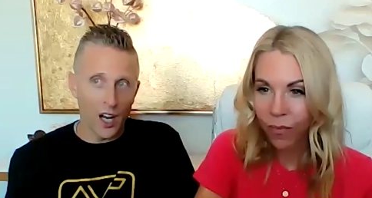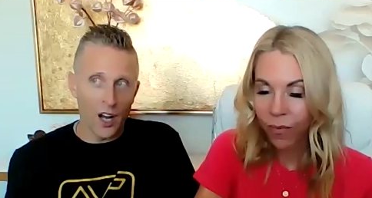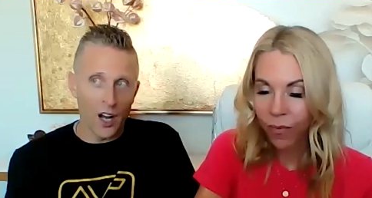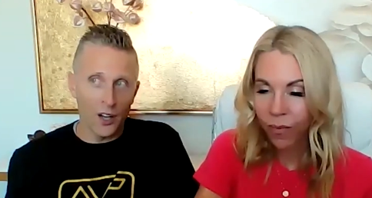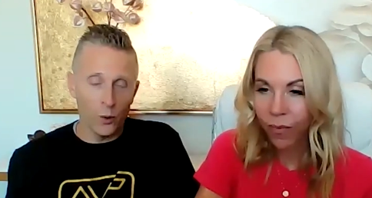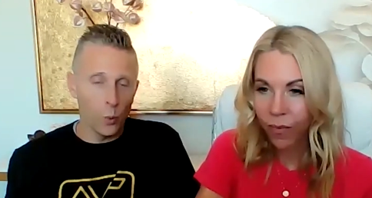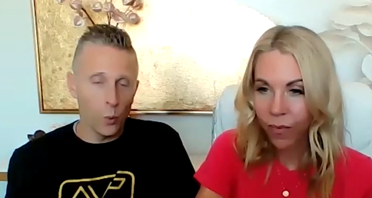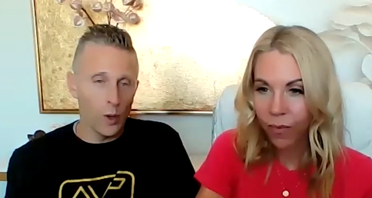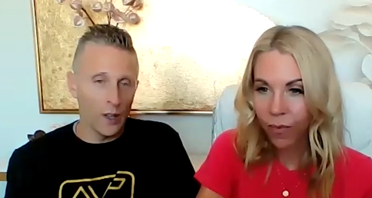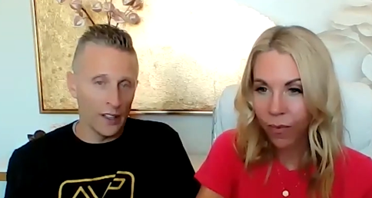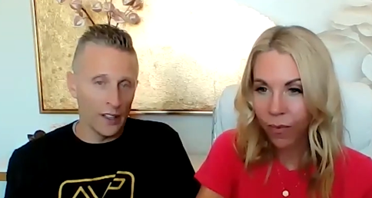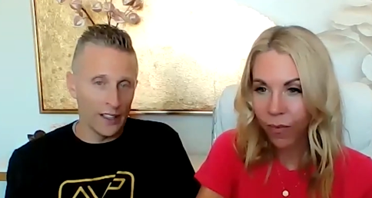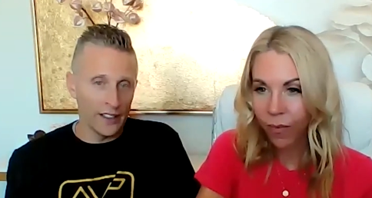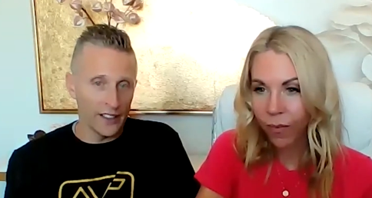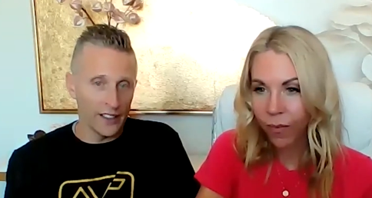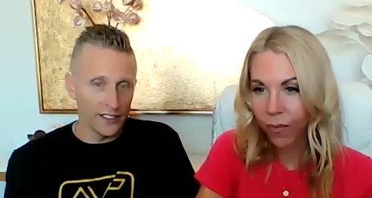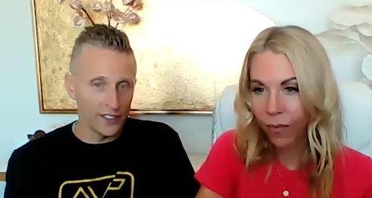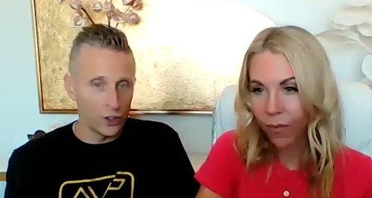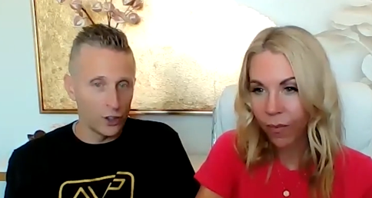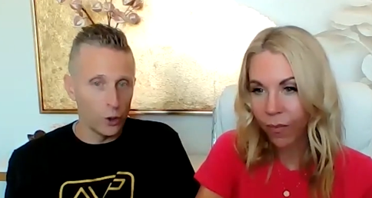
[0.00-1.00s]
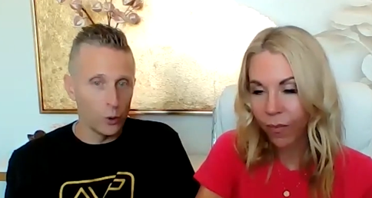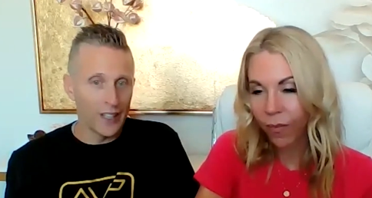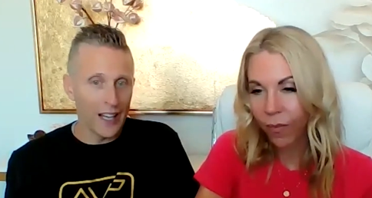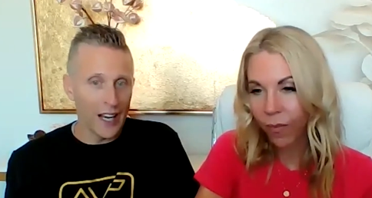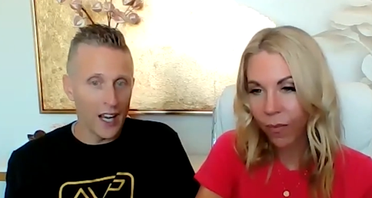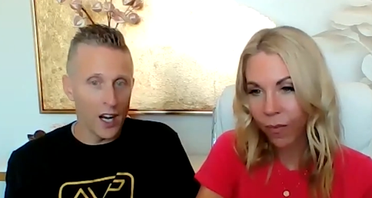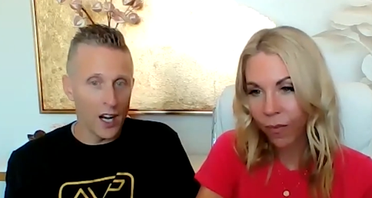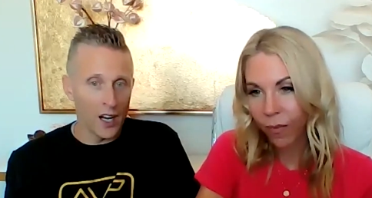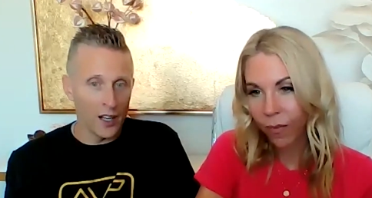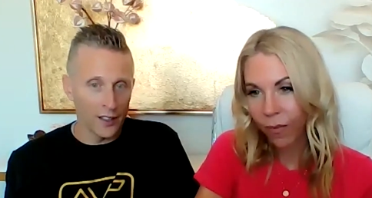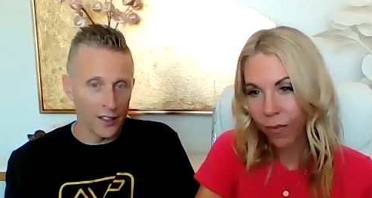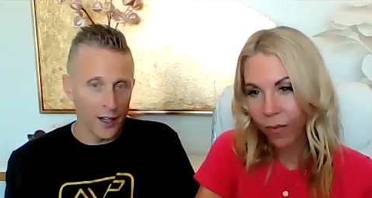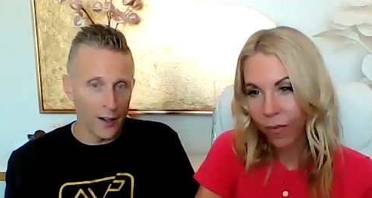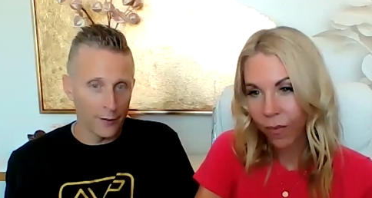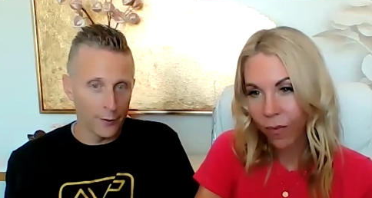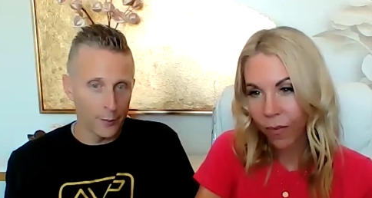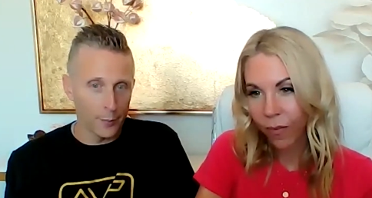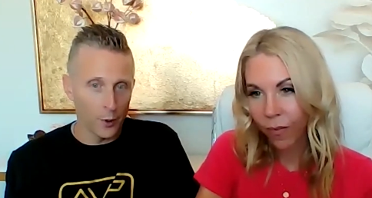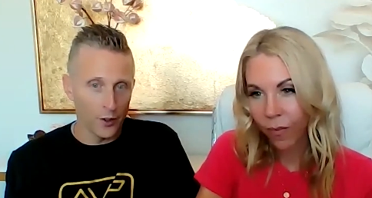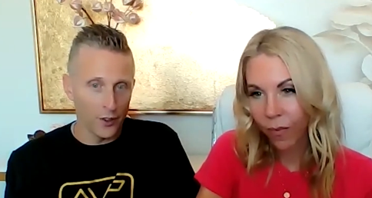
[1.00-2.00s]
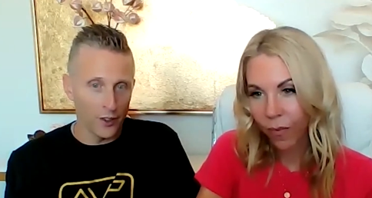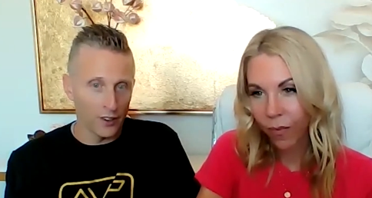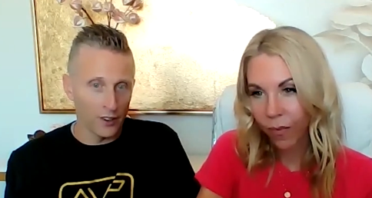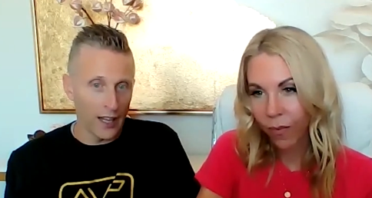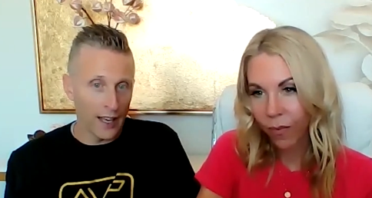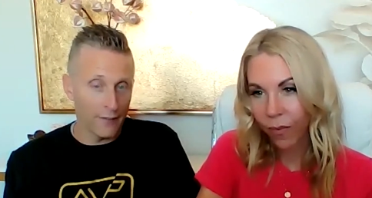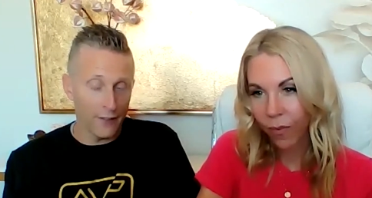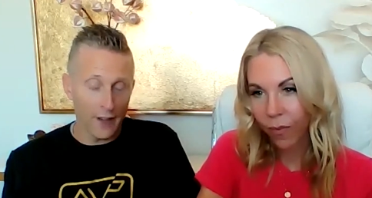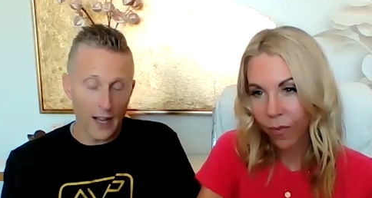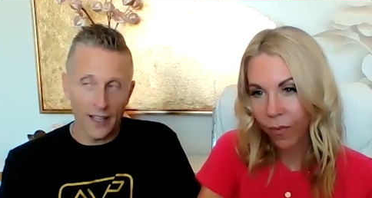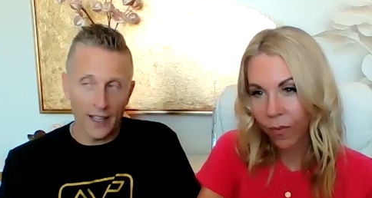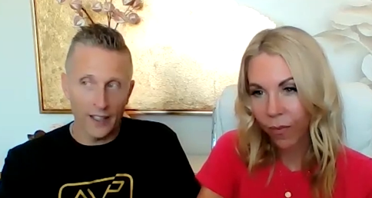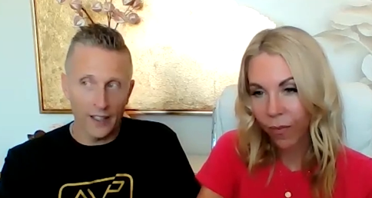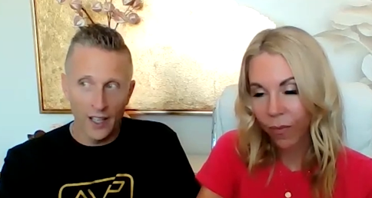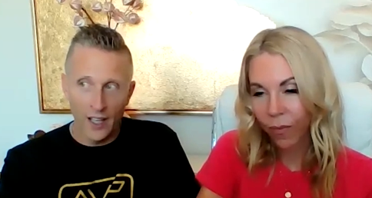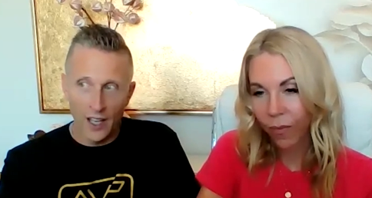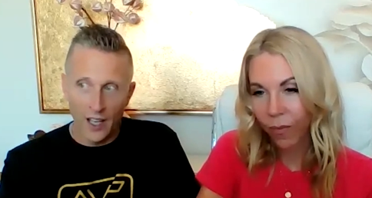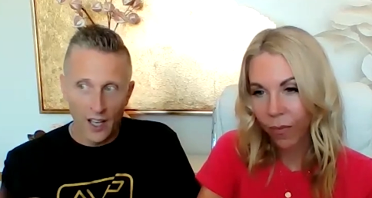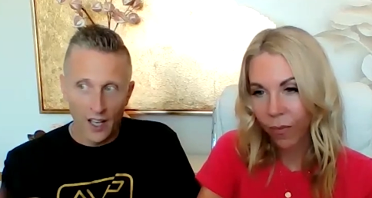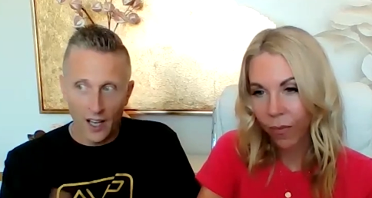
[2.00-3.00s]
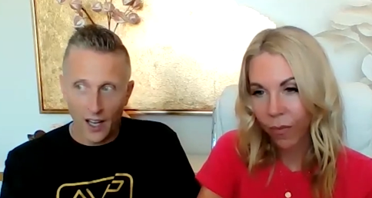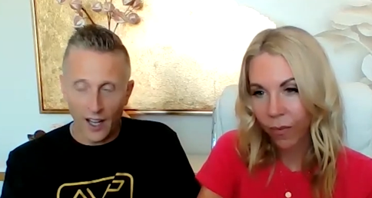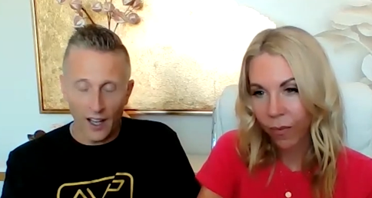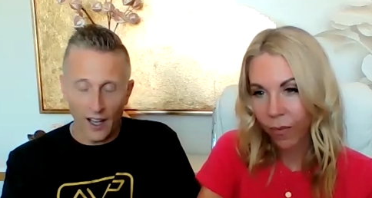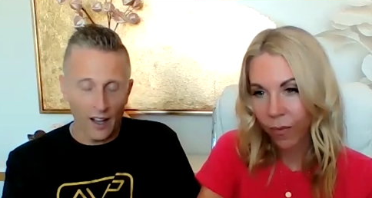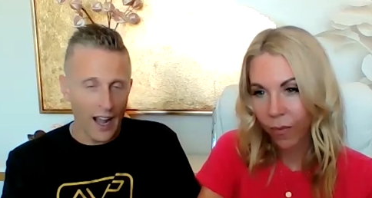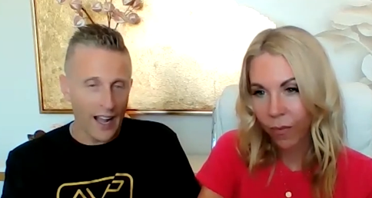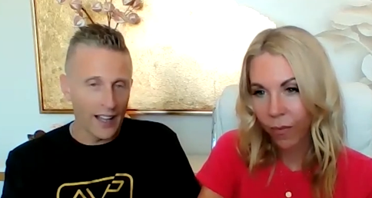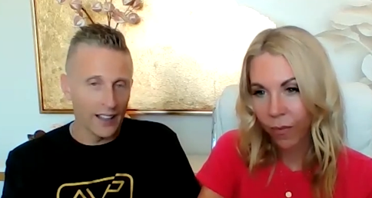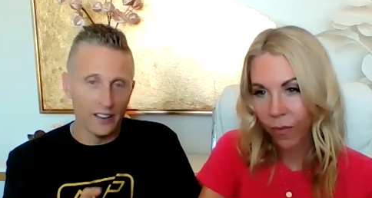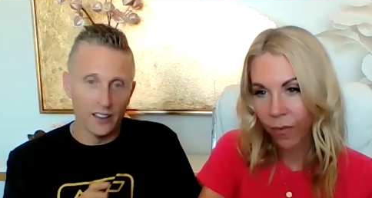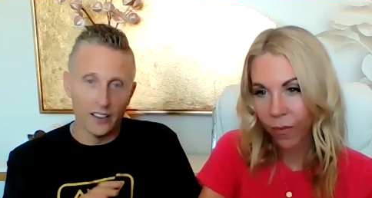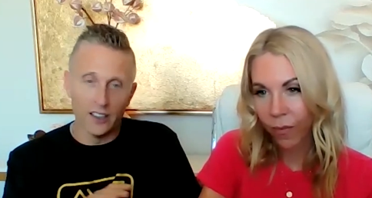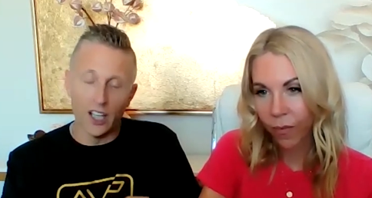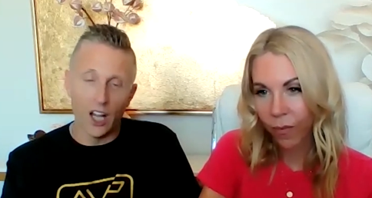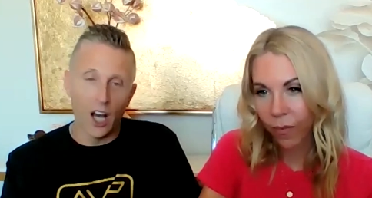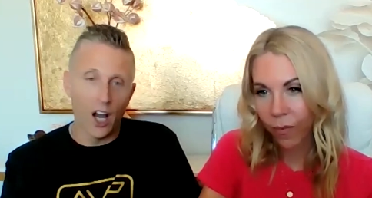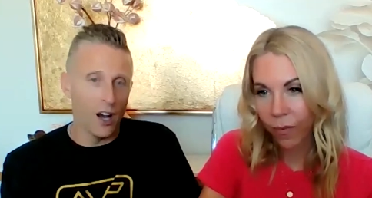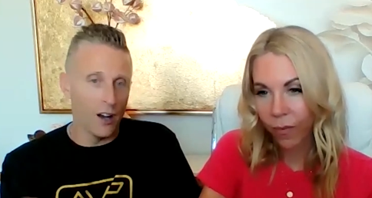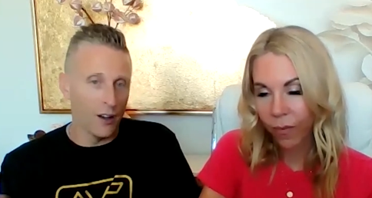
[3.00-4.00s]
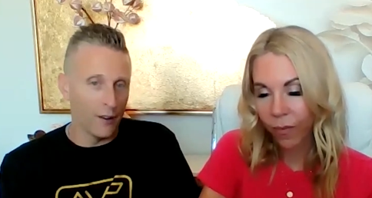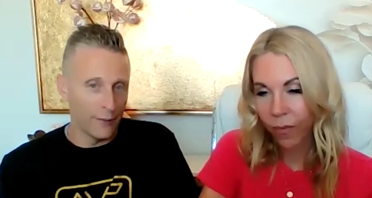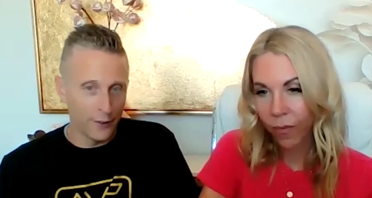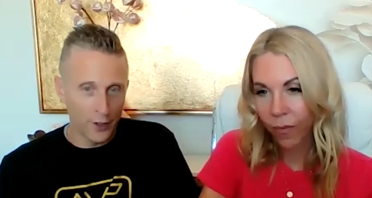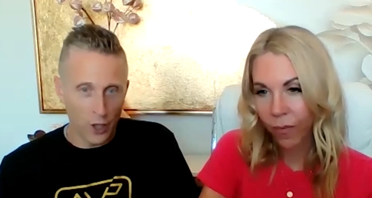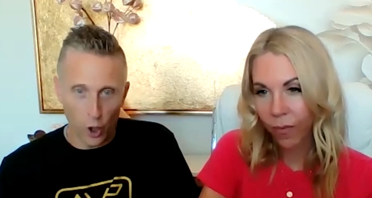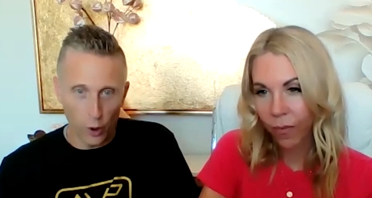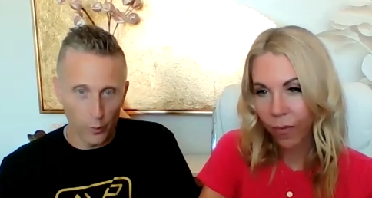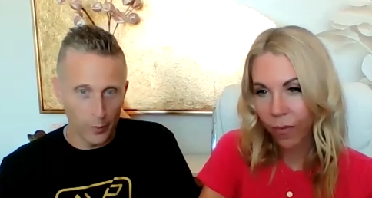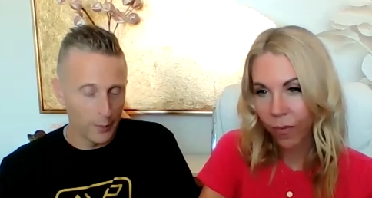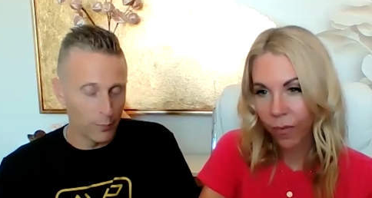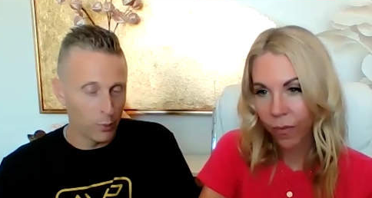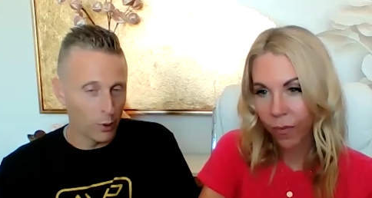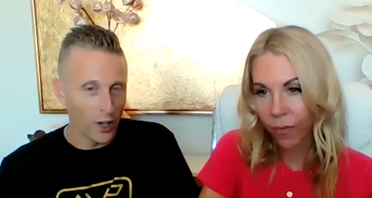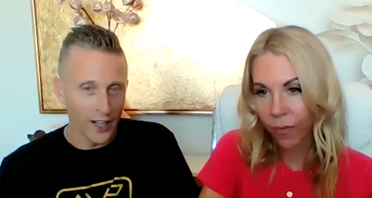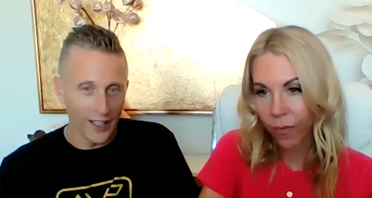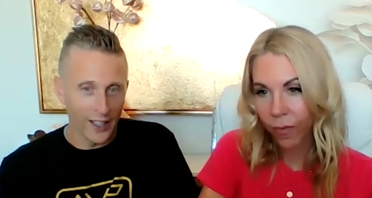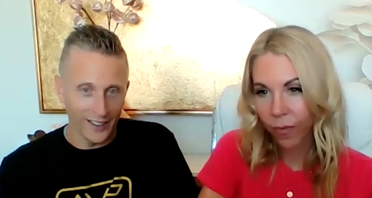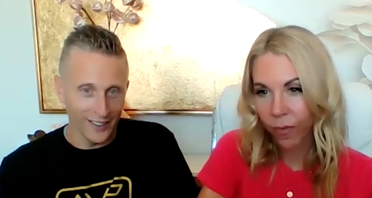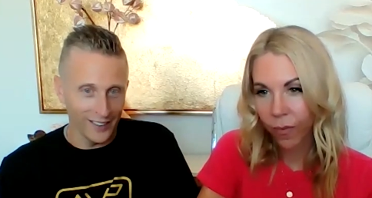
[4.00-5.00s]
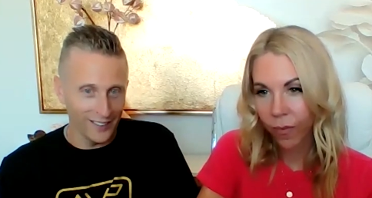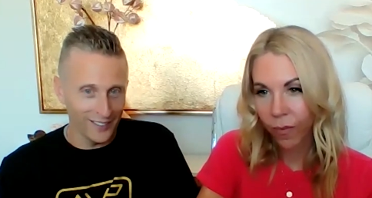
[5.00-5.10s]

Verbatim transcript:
Speaker 1: unwillingness to get uncomfortable in their life. I I, I love Kobe Bryant,